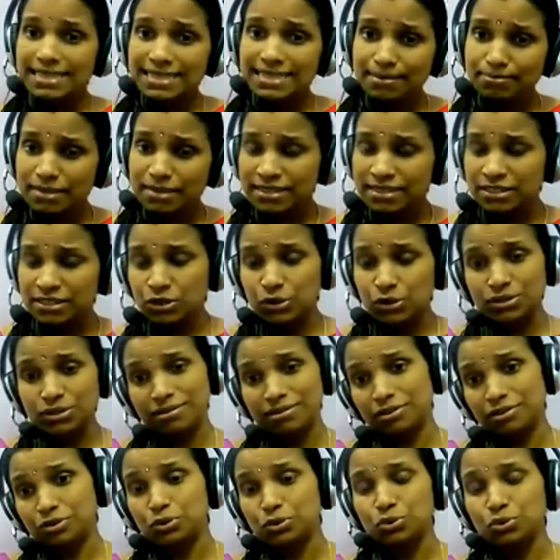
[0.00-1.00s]
acceptance
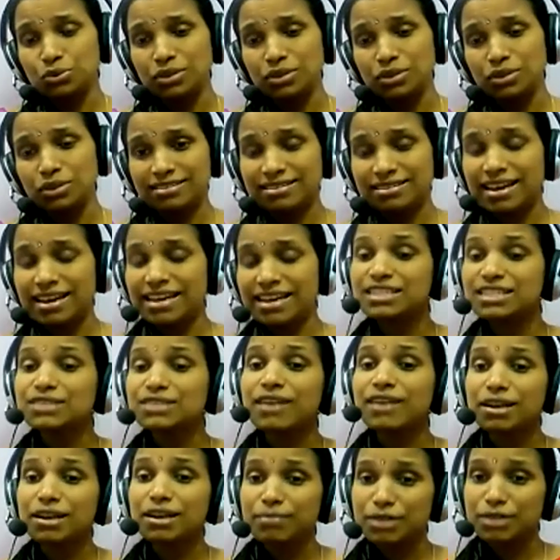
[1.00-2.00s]
of the truth, etc. is
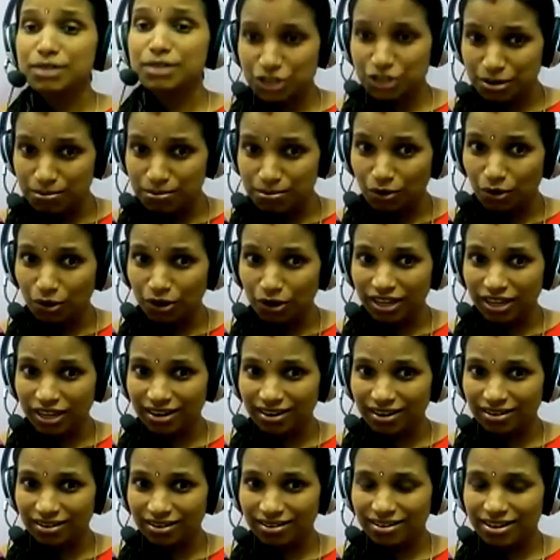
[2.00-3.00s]
very much
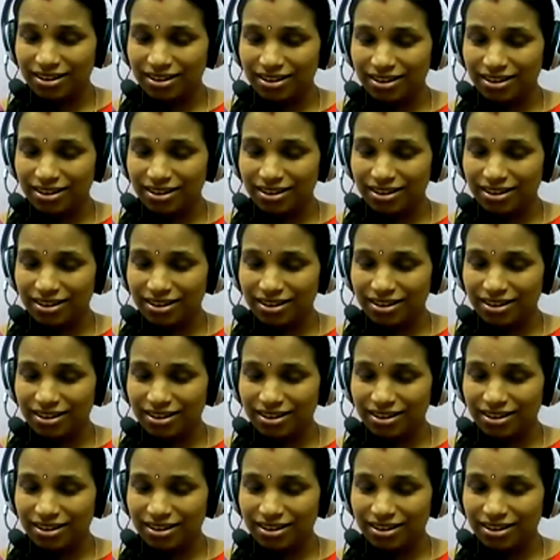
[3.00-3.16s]
important.